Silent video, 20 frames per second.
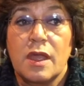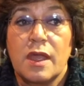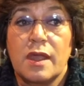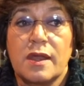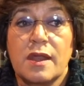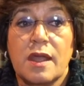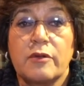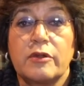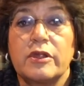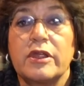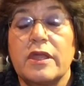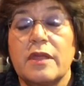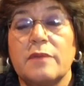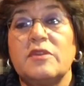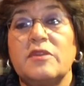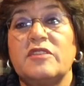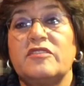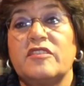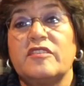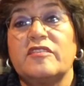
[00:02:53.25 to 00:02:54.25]
and our
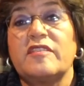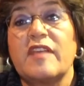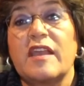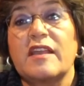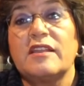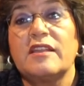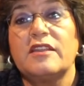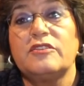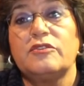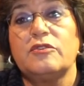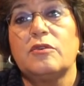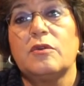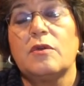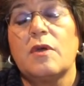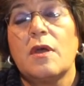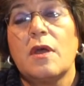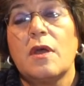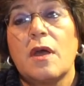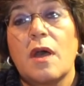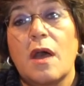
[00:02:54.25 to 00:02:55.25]
aim is exactly to
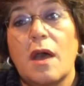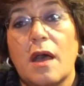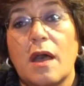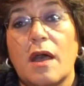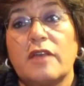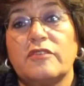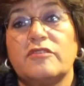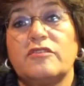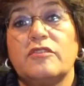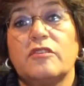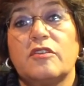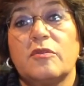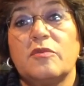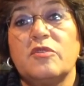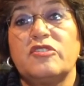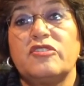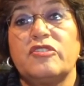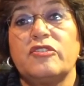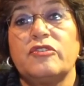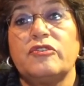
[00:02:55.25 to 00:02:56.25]
ask the
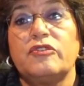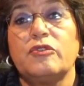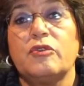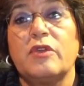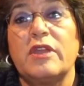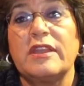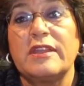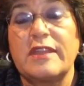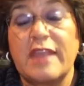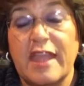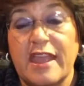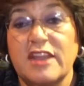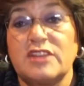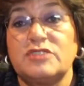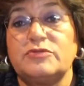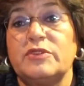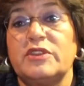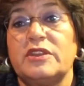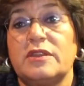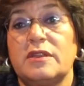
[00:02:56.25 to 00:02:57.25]
Commission to engage
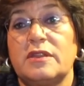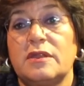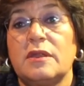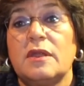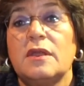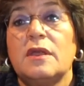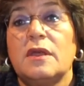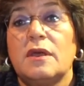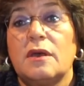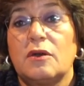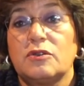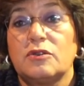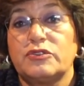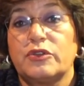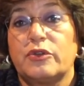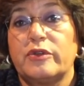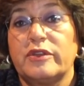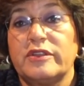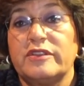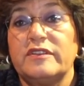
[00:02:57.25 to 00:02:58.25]
with the
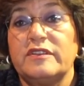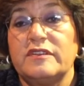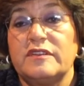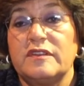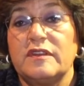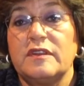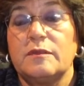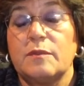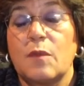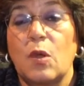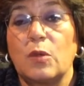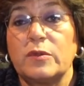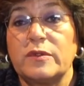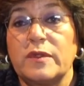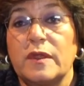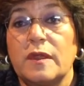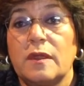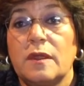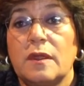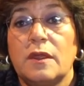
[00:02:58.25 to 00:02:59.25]
authorities in
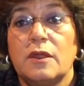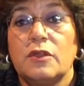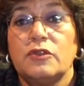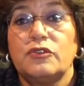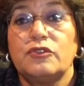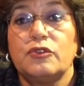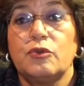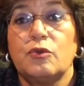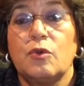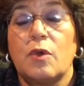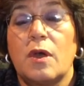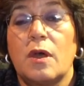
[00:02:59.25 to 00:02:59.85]
Malta to